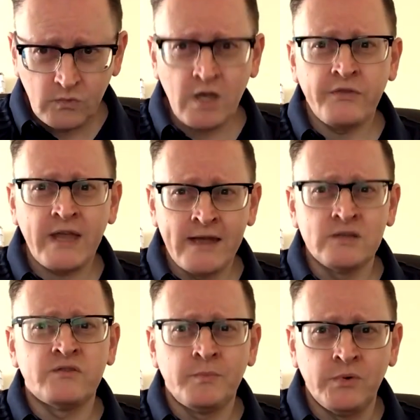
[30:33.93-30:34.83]
at the
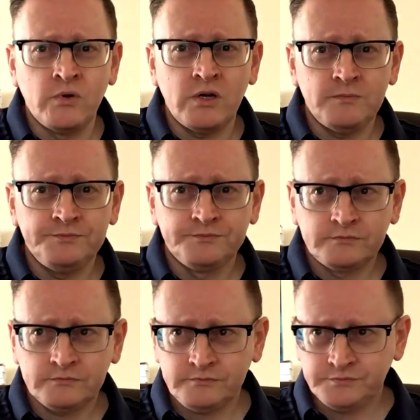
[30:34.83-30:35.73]
end of the book,
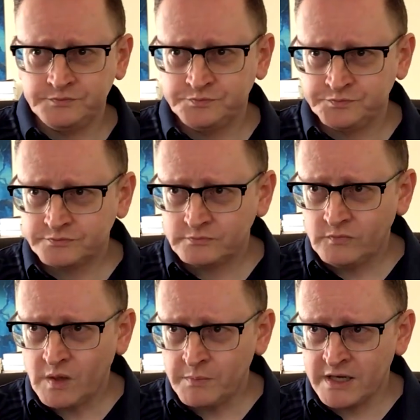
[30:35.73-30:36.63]

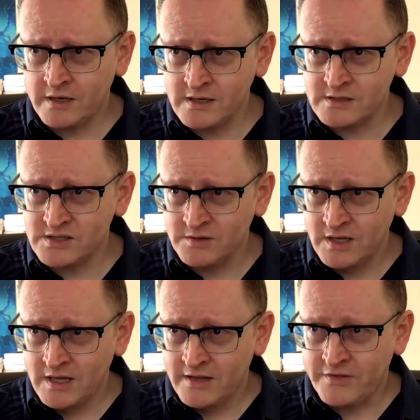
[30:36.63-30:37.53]
because
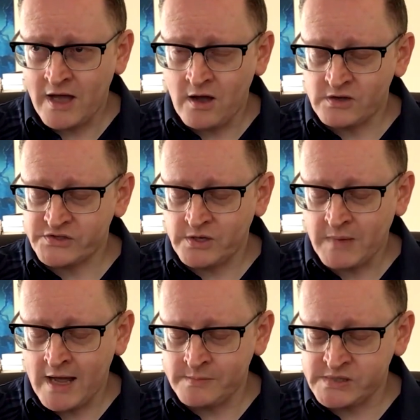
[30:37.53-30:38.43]
there are
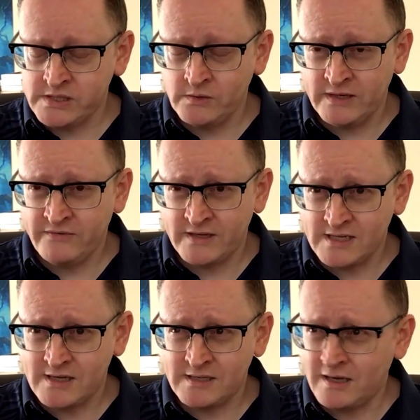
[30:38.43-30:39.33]
some absolutely
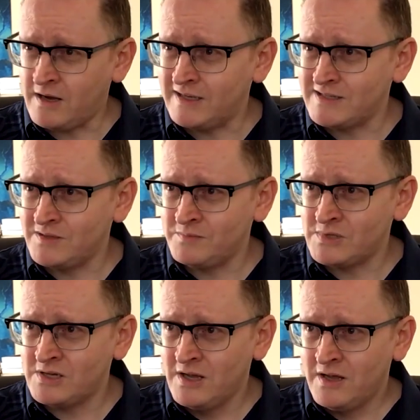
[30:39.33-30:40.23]
fantastic
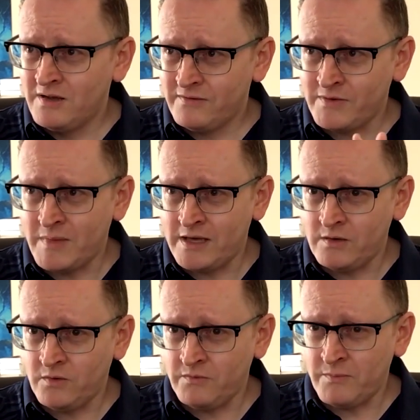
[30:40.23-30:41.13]
items for
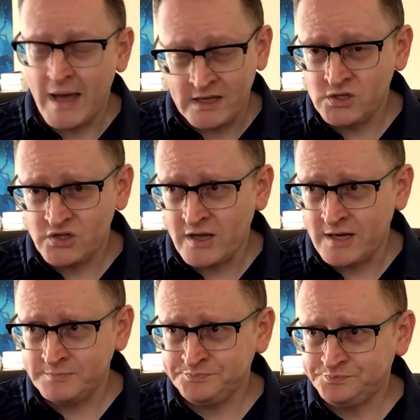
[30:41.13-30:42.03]
mage
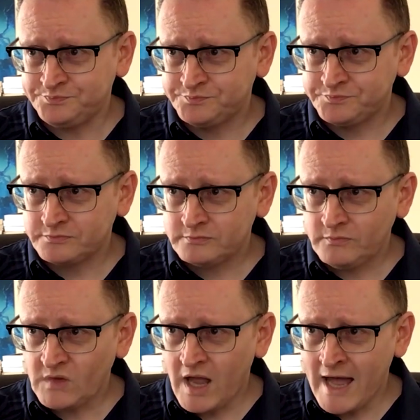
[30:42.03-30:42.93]
there,
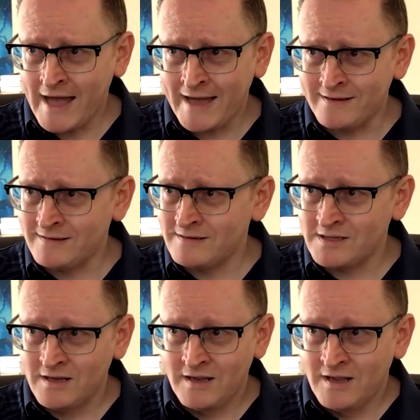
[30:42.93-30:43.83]
and
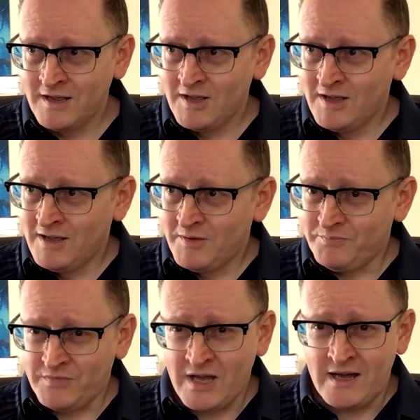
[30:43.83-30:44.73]

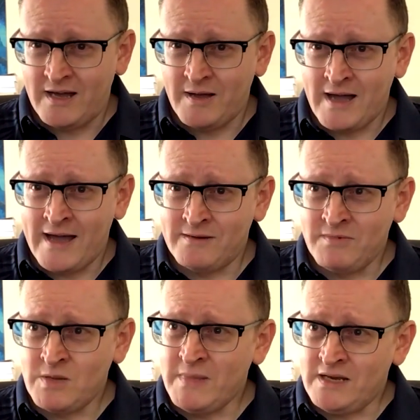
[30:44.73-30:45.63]
your
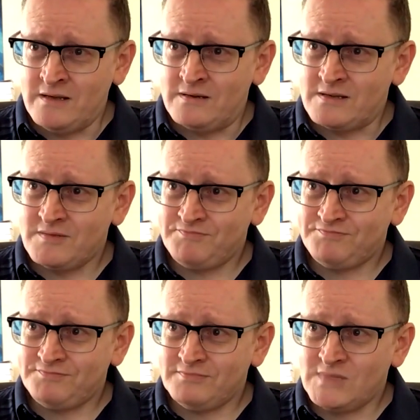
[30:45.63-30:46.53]
minions.
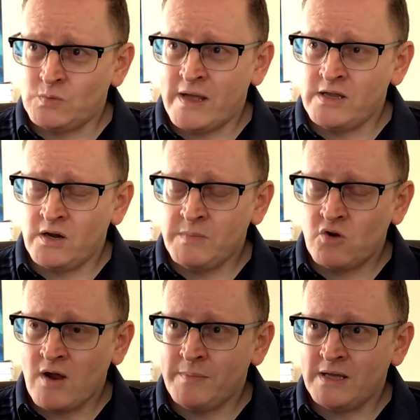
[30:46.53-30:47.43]
It's where you're going to be
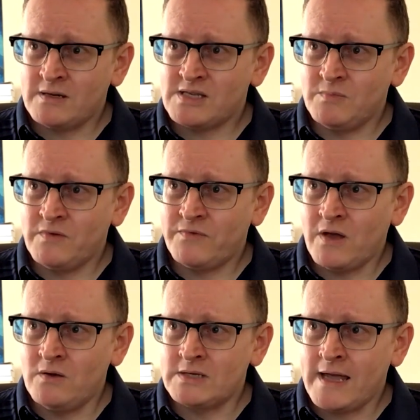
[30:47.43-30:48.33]
grabbing some of
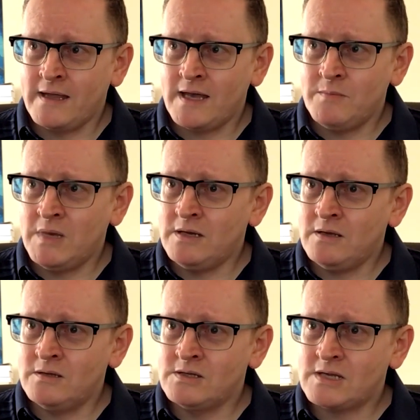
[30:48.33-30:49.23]
those endgame
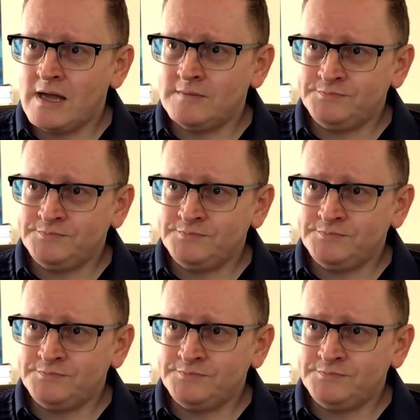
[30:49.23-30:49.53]
minions,